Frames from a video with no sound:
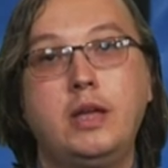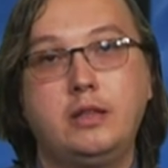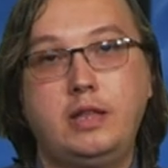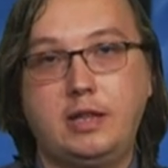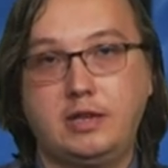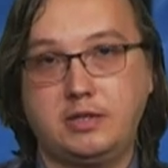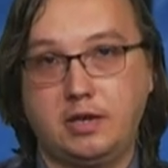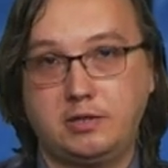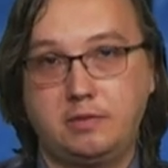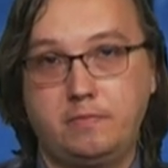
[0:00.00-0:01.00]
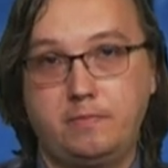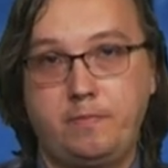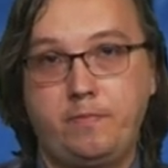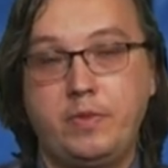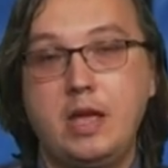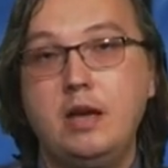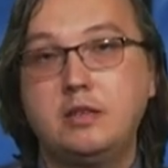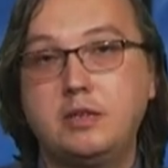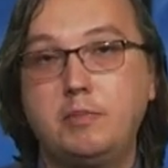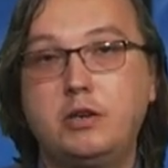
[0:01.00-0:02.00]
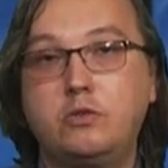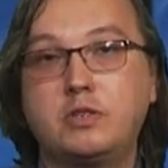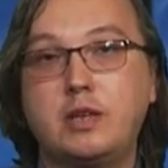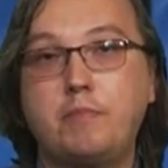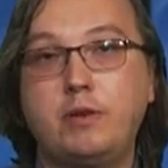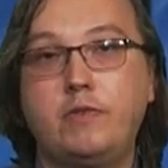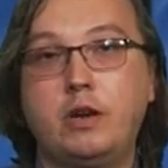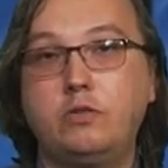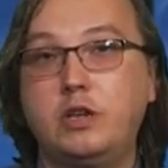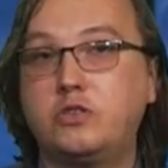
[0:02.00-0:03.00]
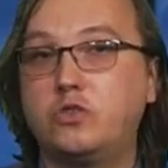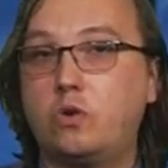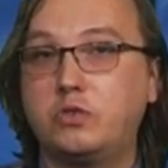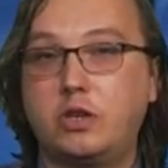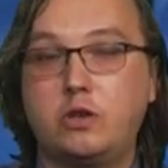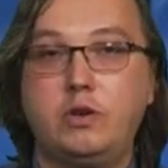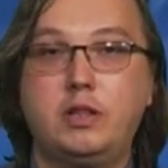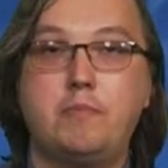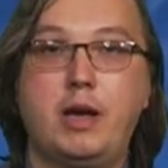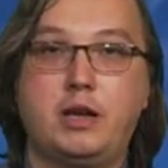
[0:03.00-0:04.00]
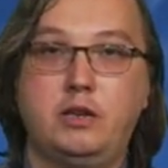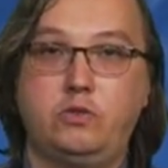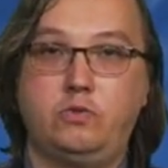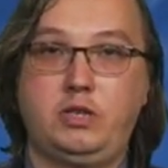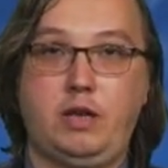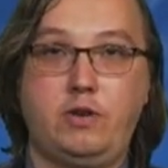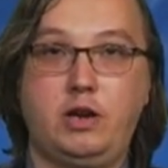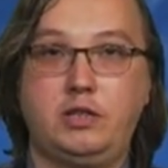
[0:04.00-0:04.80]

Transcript: dataset. Similar to sample value, there is no security mechanism to safeguard